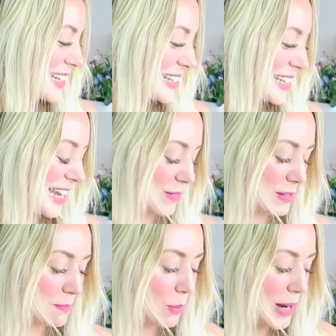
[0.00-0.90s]
As I said, it
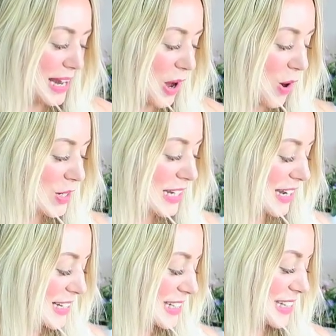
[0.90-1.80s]
was boiling hot,
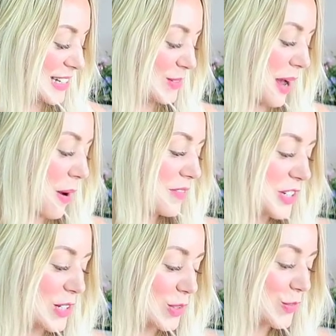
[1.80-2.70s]
and as I said as well, I've
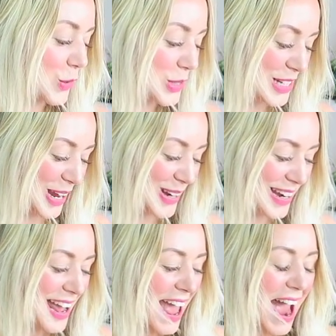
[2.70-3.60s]
just lost 4
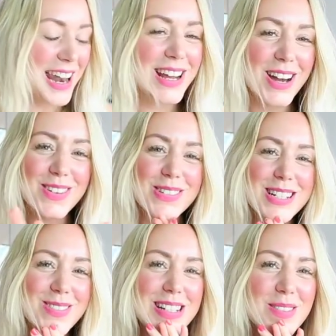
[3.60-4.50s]
stone and I kind of
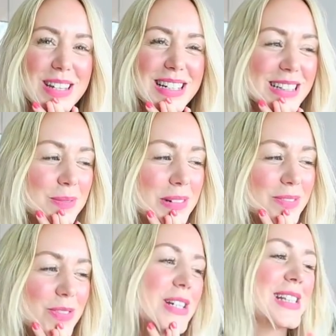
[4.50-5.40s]
wanted to wear something a little
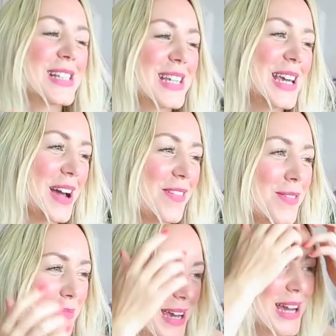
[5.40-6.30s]
bit riskier
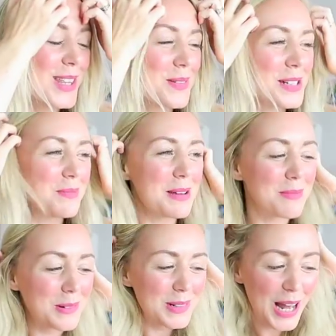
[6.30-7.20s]
for me, that was a
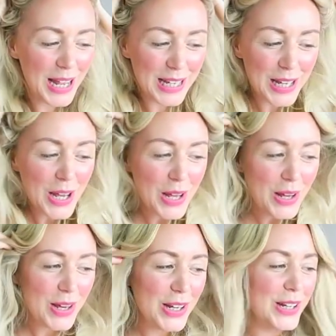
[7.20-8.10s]
bit more like,
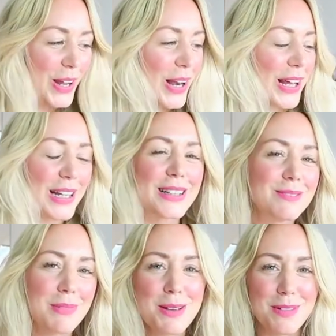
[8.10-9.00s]
you know, like a
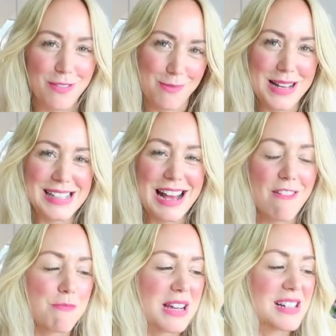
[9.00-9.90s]
little moment for
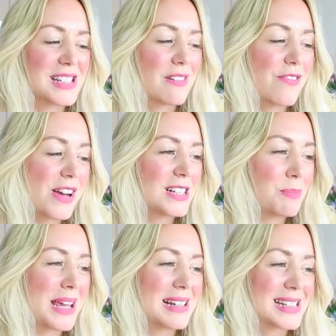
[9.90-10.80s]
myself, because the
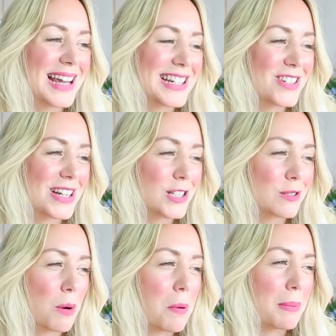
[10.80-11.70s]
first pink skate dress
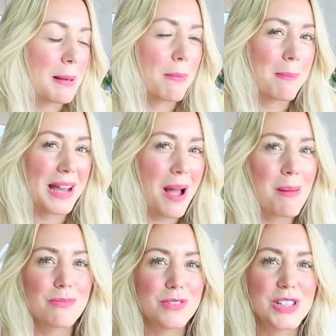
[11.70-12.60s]
was probably my
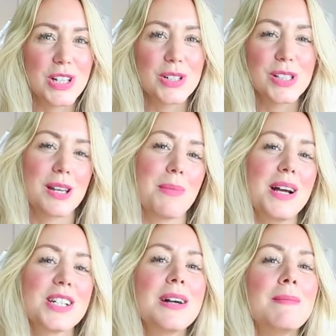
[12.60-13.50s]
comfort zone so
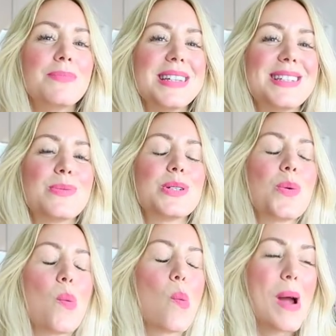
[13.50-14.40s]
much. This
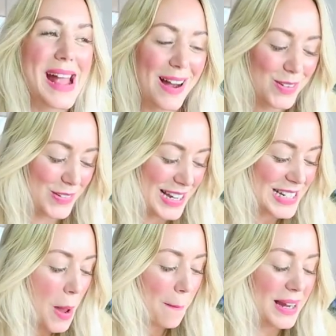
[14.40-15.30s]
was way out of
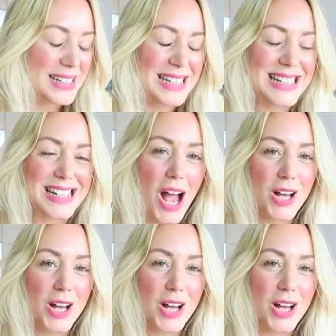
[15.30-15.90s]
it because it is